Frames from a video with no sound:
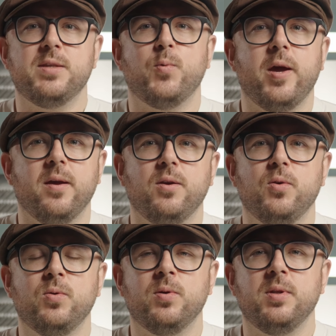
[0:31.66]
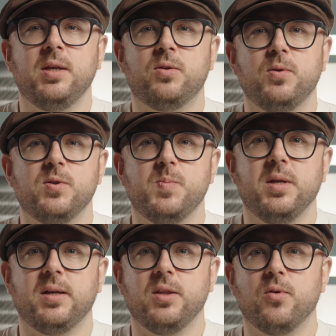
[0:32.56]
the way, you don't need to use
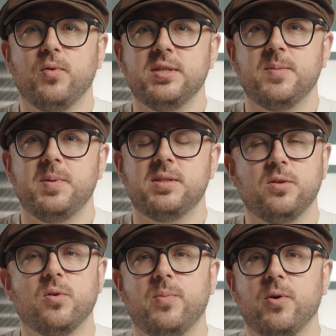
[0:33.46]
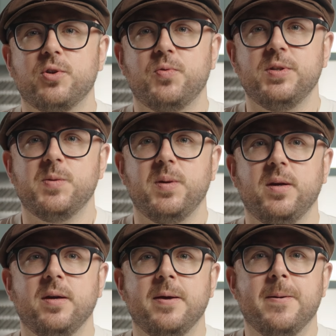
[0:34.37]
milk in your recipes, in your brioche recipe,